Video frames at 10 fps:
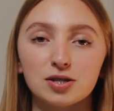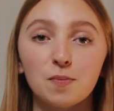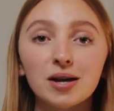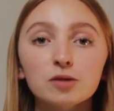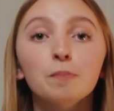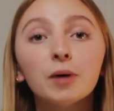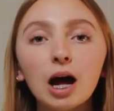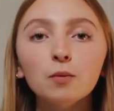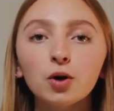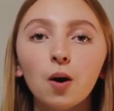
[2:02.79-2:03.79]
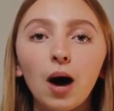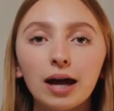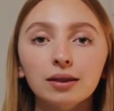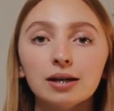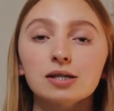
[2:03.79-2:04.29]
is the best, but I will go
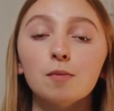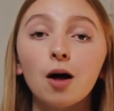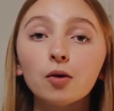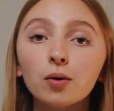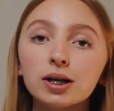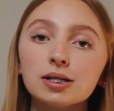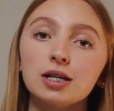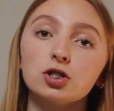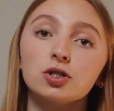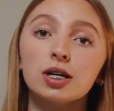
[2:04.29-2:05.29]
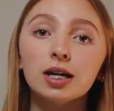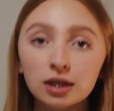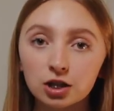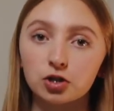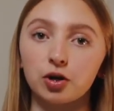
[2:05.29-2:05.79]
ahead and link some other organizations
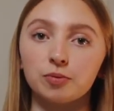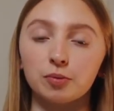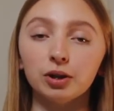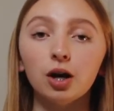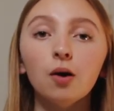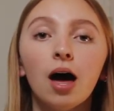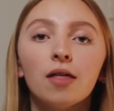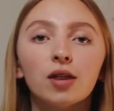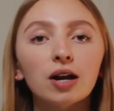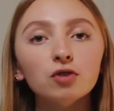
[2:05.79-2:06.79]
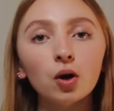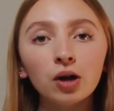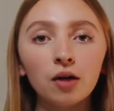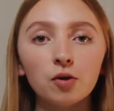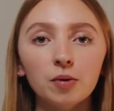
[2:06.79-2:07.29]
in the description below that I've known
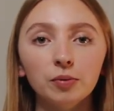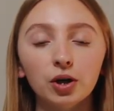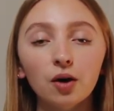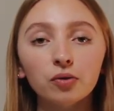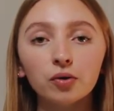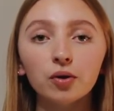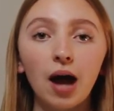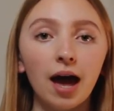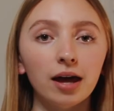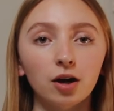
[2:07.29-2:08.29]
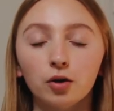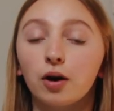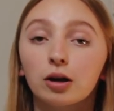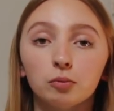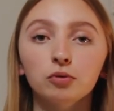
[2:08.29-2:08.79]
other people to go through and are
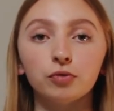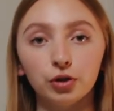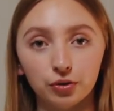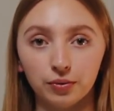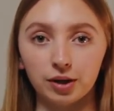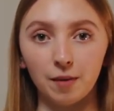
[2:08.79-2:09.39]
credible for you to read